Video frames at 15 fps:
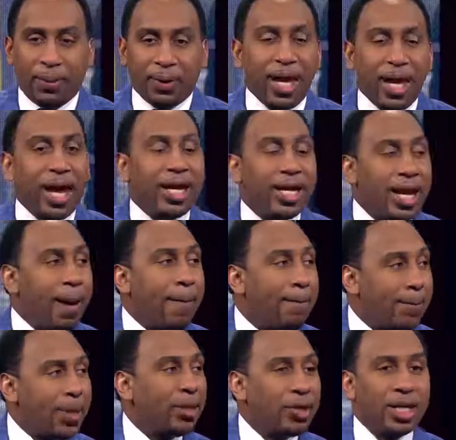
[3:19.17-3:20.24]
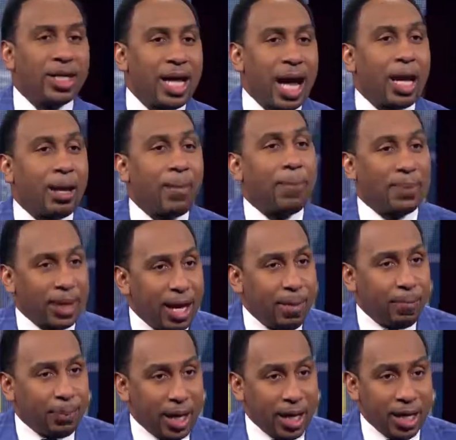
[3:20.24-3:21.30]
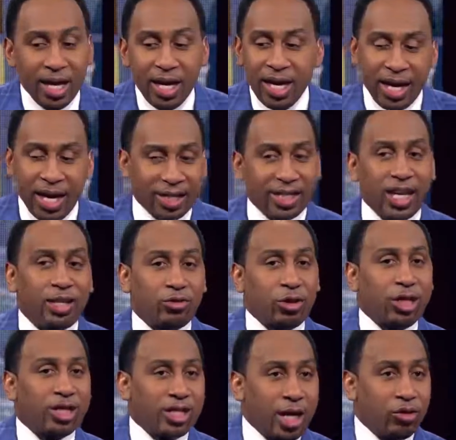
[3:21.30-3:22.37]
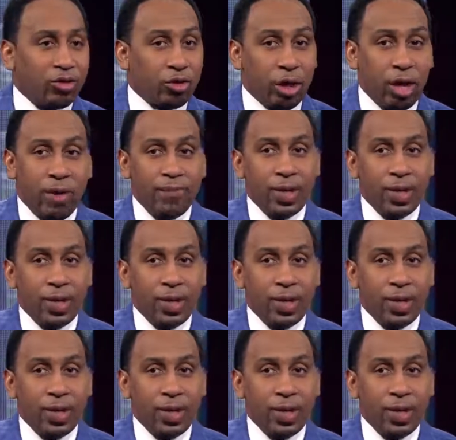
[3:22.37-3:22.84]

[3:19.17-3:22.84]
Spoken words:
playing in that billion-dollar playpen, etc., etc.,